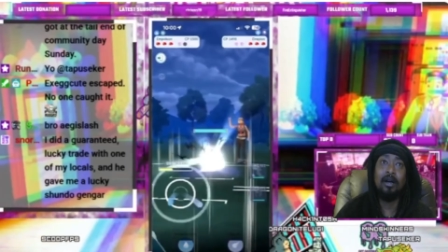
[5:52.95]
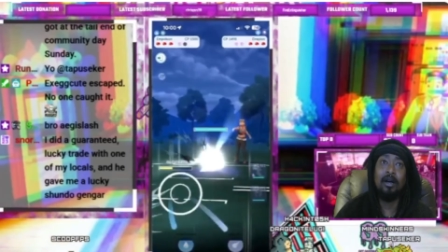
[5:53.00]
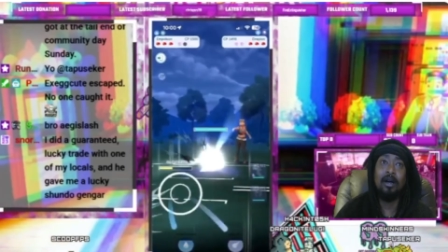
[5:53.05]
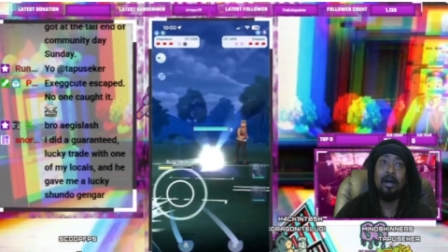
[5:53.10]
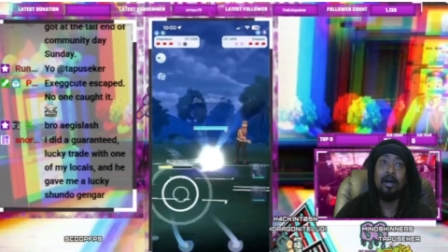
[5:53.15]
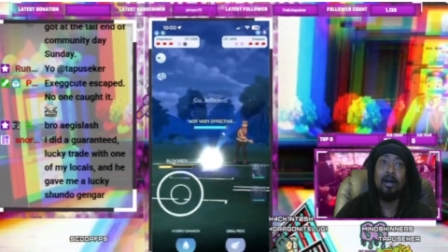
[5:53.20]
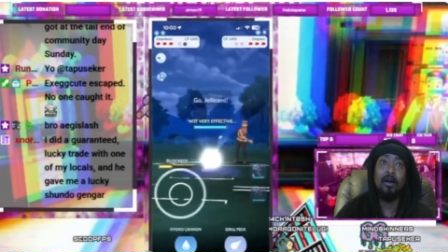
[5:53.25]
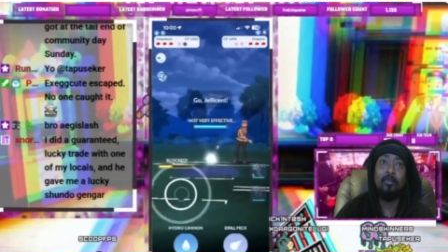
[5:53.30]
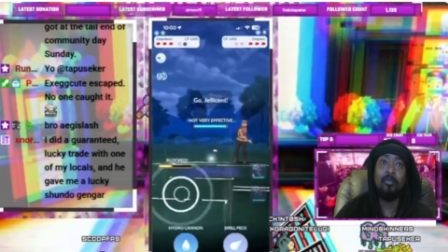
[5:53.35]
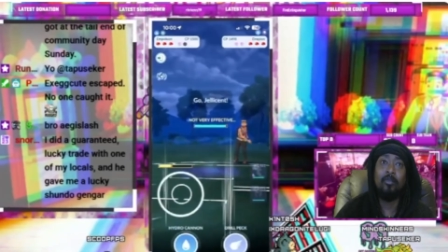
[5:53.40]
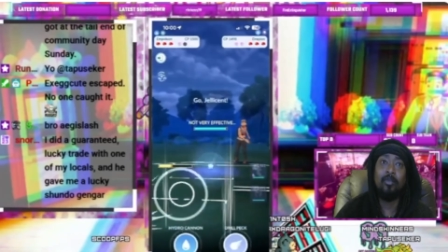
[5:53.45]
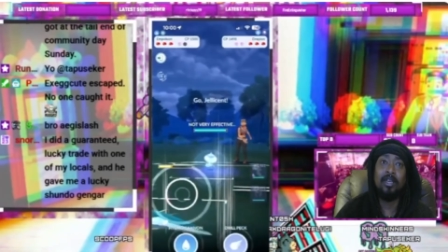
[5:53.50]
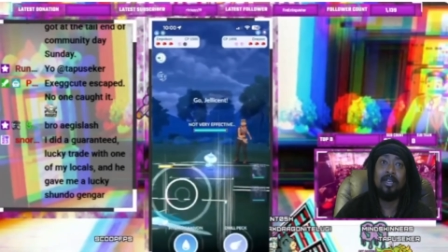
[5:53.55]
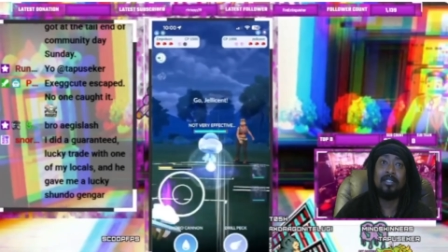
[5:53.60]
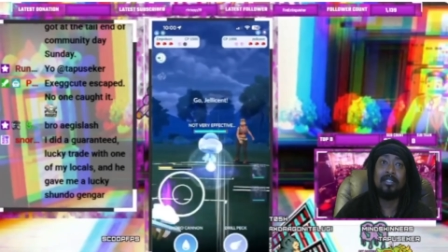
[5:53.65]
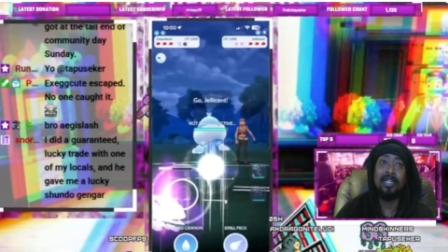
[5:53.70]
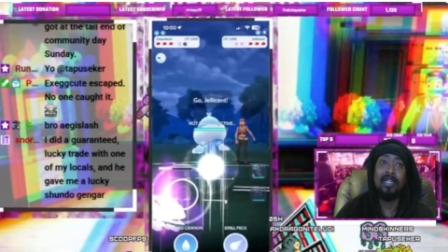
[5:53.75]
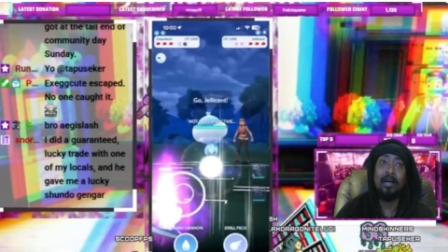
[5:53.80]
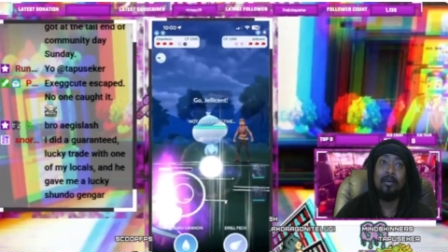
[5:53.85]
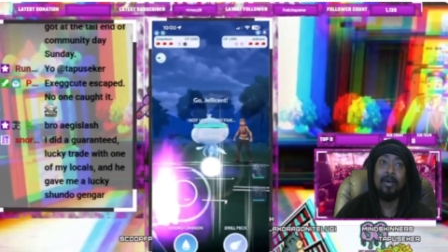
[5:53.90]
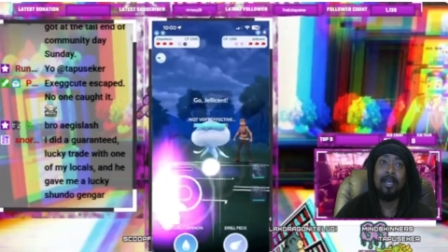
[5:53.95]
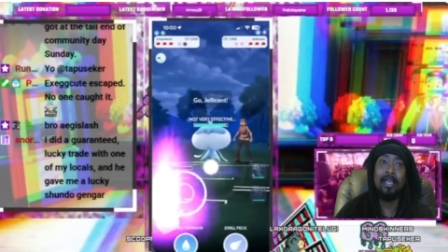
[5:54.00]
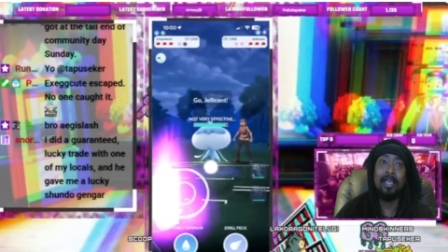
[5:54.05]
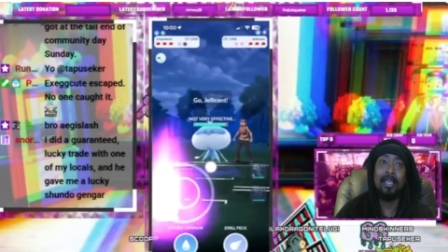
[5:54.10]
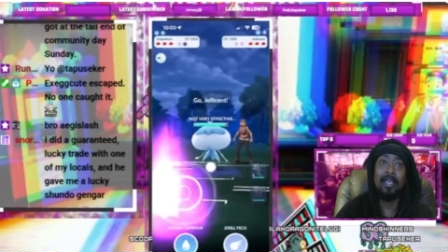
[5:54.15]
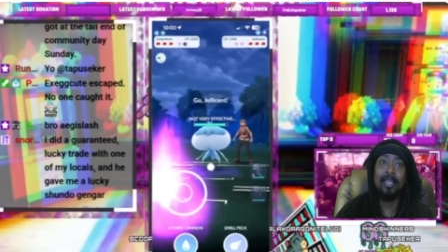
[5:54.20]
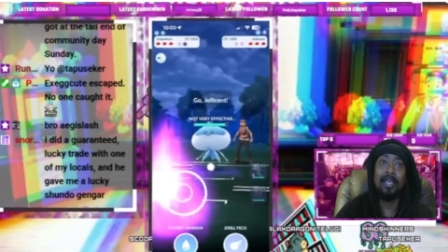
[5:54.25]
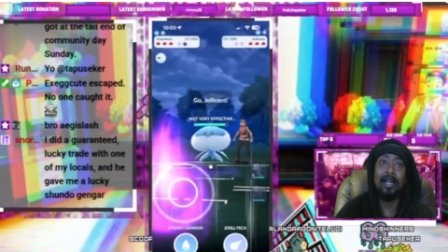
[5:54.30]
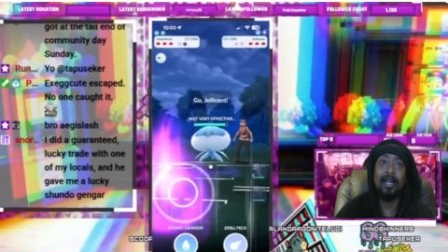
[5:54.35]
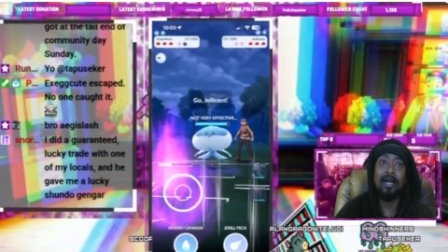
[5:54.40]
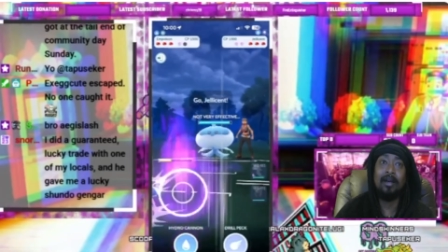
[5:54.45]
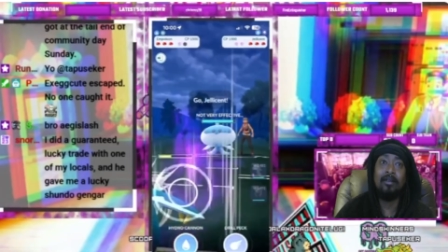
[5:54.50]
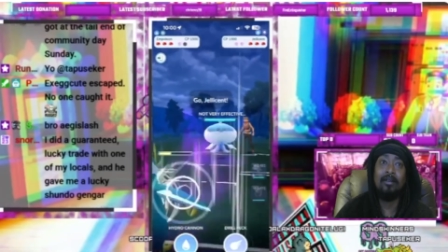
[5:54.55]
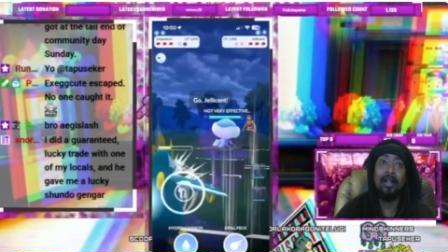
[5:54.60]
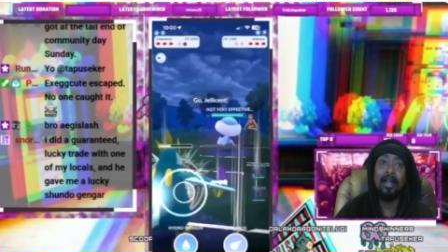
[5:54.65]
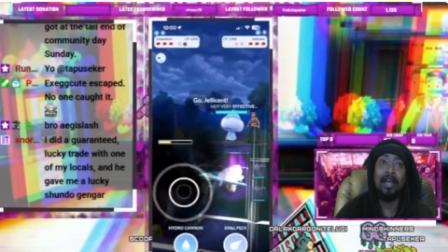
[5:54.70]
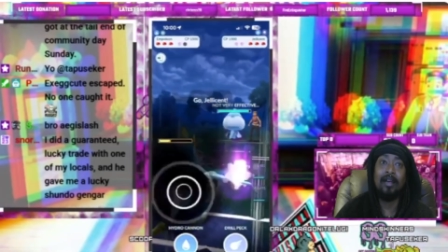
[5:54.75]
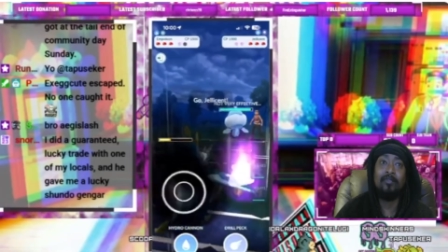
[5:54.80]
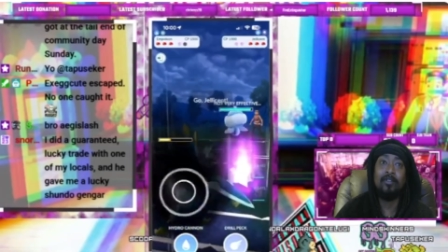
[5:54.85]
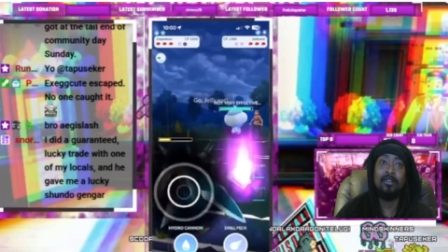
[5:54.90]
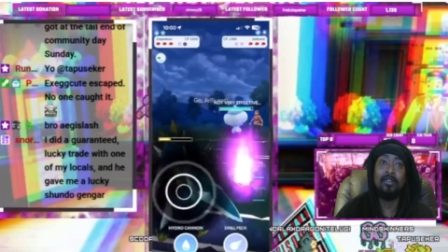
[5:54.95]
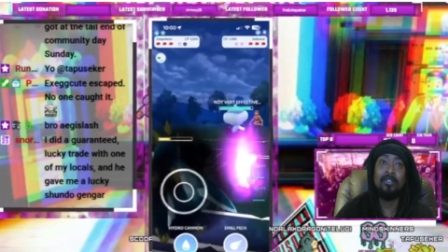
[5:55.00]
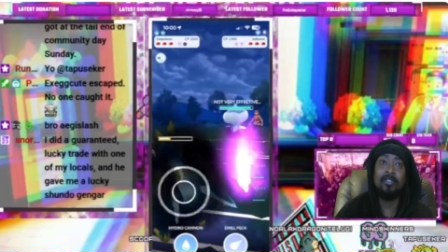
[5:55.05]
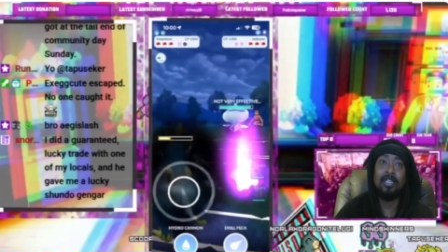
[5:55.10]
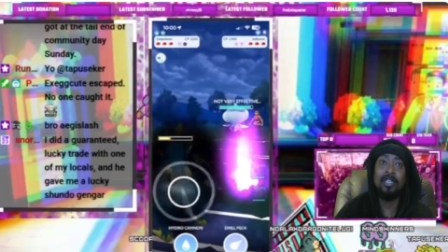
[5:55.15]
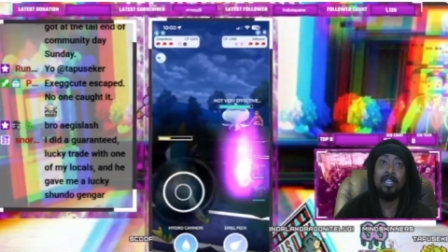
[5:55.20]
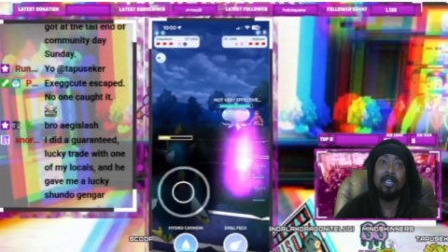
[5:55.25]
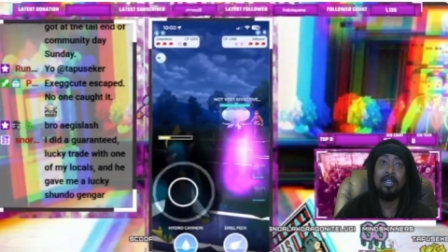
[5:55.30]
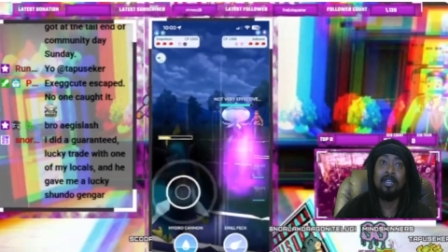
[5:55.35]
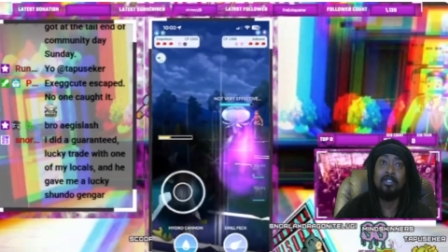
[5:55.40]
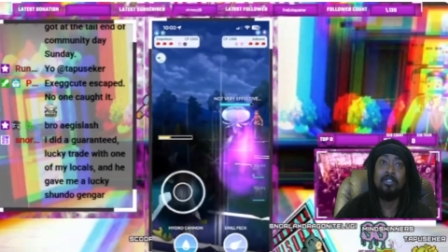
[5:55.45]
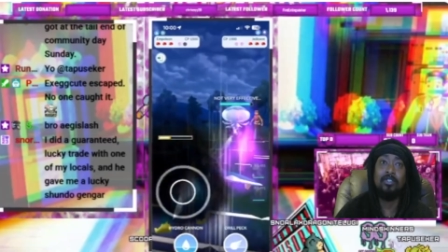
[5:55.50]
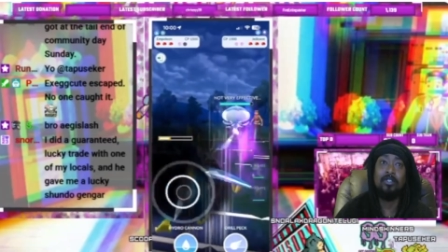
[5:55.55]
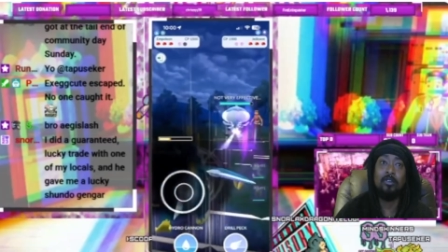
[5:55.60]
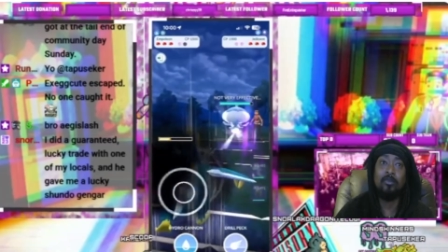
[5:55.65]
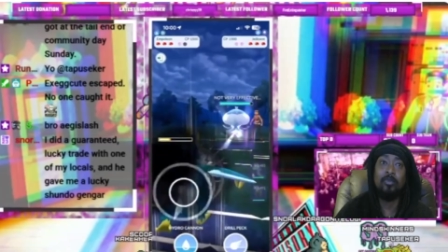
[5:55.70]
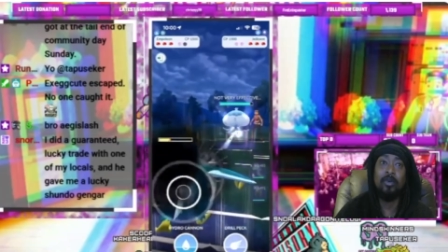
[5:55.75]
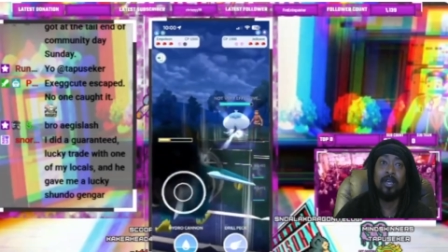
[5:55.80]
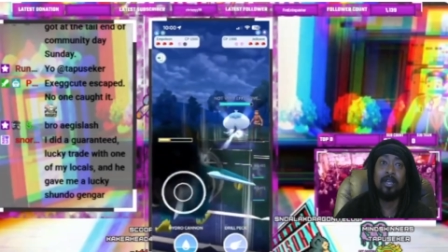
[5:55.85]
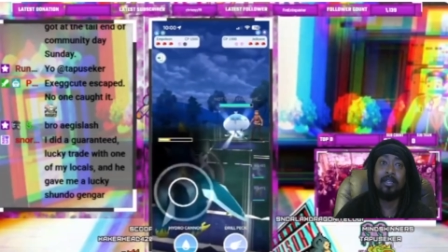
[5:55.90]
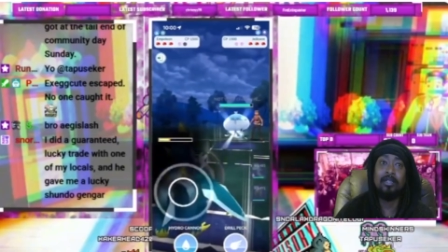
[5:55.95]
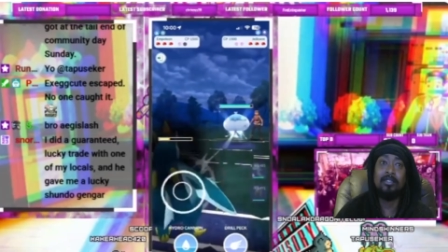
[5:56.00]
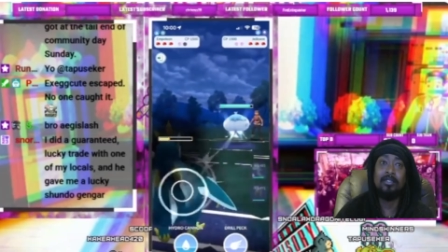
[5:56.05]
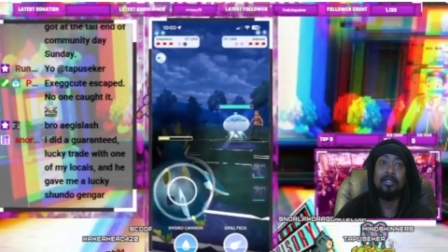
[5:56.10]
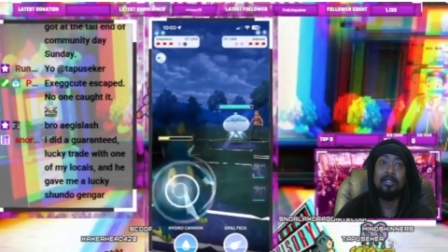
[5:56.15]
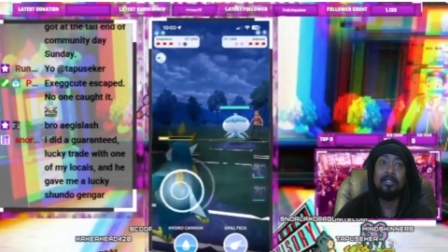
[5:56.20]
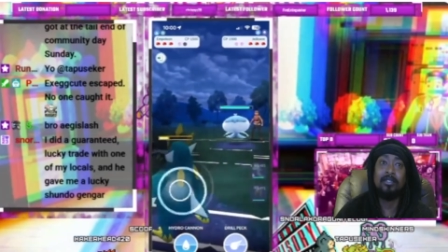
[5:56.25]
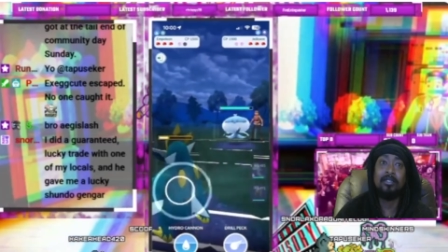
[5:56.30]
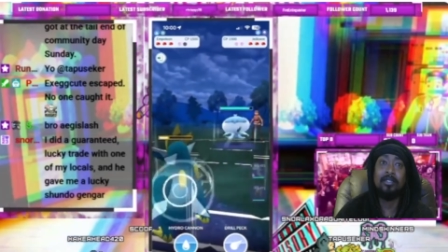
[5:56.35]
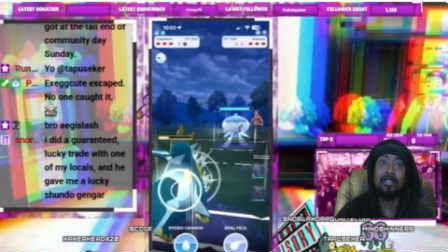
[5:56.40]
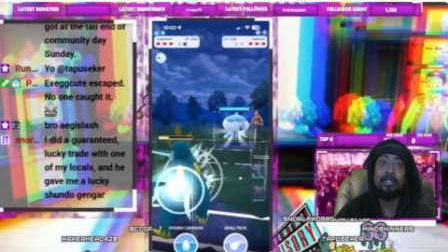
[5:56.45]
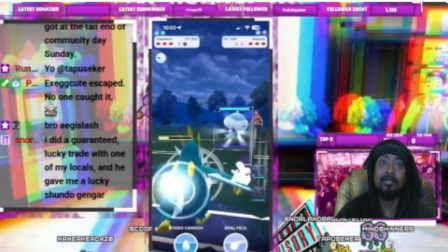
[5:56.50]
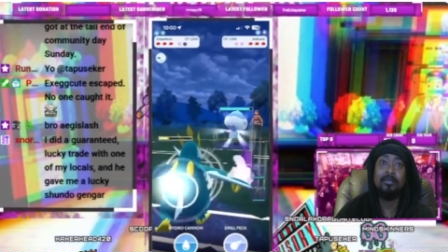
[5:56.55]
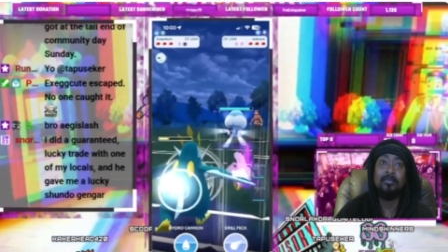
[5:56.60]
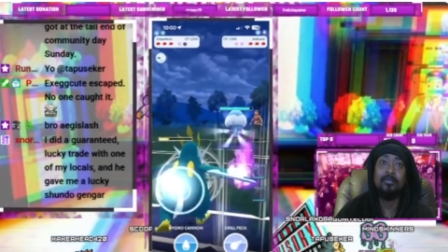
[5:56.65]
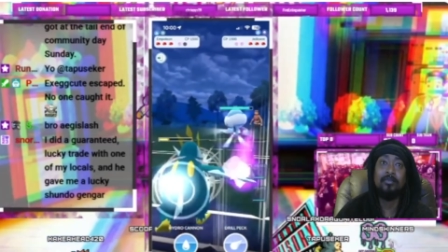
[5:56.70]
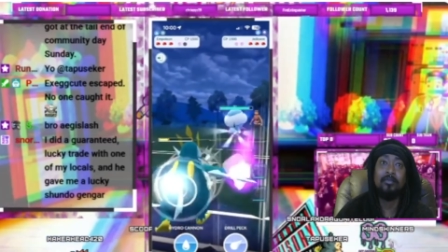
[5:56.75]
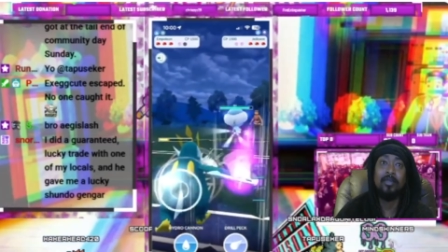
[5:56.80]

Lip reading: Because now I can get out after sending a drill peck into this thing.